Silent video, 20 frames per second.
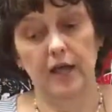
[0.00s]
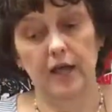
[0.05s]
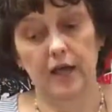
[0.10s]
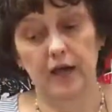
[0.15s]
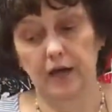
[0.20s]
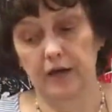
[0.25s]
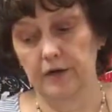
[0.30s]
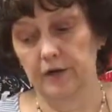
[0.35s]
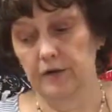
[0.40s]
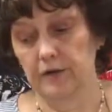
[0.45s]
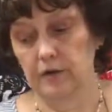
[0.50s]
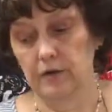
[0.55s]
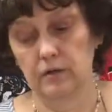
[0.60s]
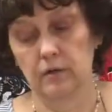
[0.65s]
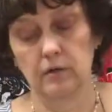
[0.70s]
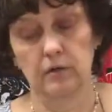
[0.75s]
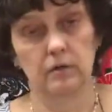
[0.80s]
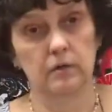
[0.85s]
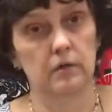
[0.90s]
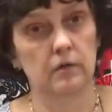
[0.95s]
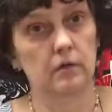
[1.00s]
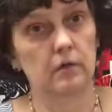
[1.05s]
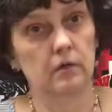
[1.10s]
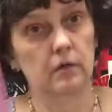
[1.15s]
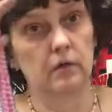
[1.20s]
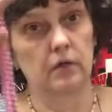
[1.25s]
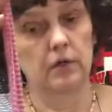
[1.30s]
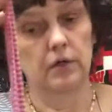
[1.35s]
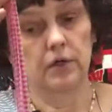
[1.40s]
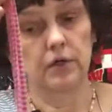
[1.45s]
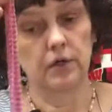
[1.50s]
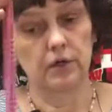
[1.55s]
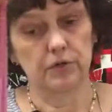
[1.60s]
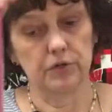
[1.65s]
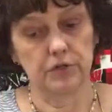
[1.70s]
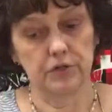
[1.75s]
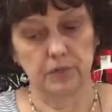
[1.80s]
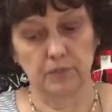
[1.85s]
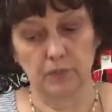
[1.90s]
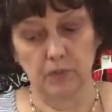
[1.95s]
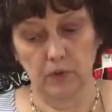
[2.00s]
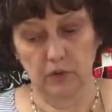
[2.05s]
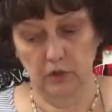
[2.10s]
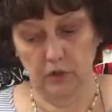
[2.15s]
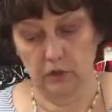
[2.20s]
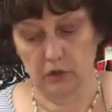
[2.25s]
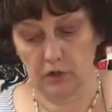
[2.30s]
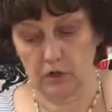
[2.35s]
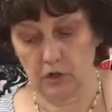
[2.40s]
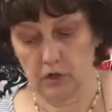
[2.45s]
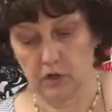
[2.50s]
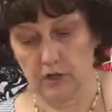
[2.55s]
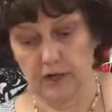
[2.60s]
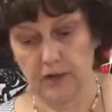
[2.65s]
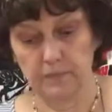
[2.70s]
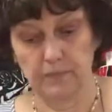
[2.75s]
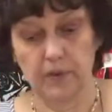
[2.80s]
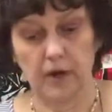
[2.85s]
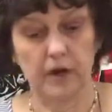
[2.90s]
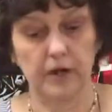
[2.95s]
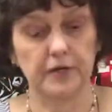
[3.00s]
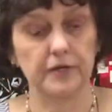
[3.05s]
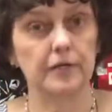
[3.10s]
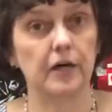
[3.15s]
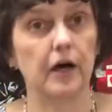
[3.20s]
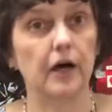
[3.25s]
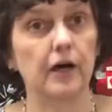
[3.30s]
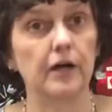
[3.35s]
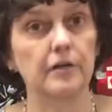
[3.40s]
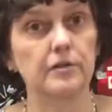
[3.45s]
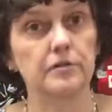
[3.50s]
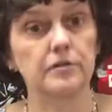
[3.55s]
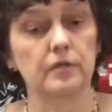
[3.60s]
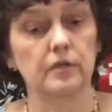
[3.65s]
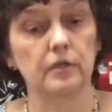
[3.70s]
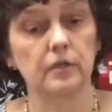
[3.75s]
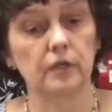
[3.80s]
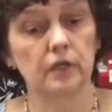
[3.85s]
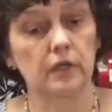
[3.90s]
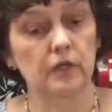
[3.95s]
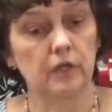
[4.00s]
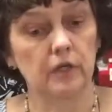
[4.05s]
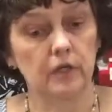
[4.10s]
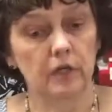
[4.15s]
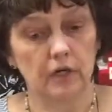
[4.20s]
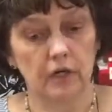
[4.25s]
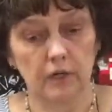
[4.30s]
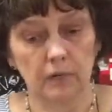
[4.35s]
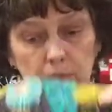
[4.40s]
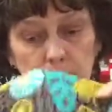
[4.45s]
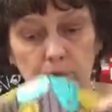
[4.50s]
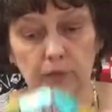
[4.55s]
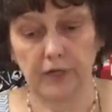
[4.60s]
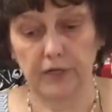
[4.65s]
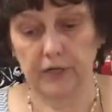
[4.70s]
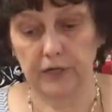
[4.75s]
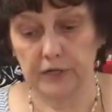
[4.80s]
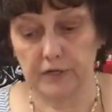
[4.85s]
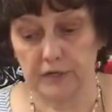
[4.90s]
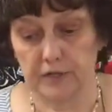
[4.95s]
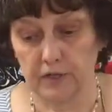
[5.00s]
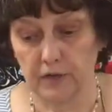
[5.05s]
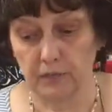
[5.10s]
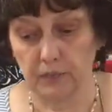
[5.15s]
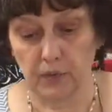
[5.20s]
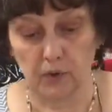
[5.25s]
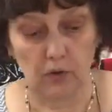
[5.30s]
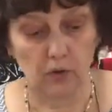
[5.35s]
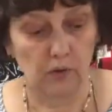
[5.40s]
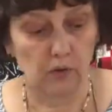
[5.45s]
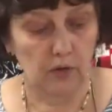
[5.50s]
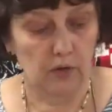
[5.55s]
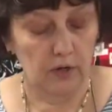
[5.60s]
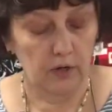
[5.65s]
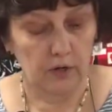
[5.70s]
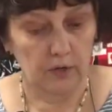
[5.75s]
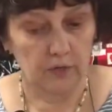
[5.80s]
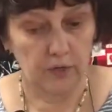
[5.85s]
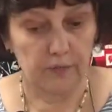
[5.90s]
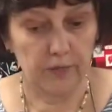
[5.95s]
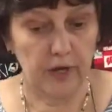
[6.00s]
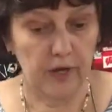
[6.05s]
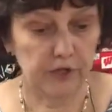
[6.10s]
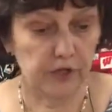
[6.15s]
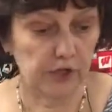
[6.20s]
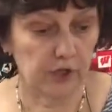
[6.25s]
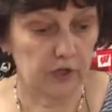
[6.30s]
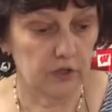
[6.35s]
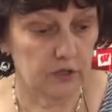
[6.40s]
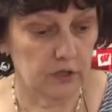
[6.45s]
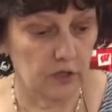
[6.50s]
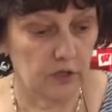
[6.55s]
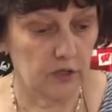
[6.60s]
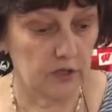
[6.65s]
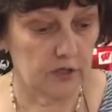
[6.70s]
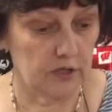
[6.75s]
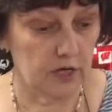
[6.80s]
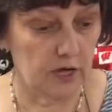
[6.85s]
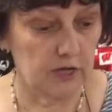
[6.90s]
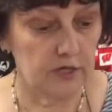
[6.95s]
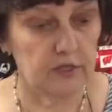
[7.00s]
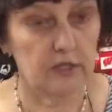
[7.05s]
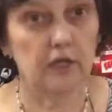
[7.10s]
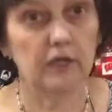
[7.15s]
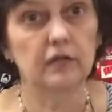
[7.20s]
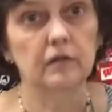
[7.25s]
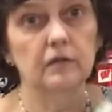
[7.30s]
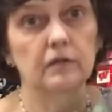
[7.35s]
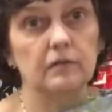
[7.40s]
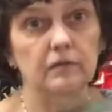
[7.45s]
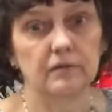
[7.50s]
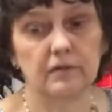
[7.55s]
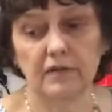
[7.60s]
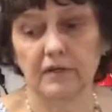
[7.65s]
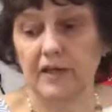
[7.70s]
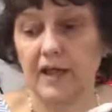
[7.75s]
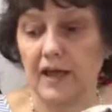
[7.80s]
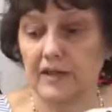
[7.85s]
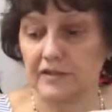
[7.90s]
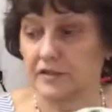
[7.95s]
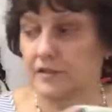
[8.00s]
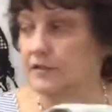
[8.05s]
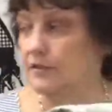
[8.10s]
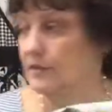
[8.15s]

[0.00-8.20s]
add your simple little clamp on ties. Plain and simple. The magic is in the sizing. And that's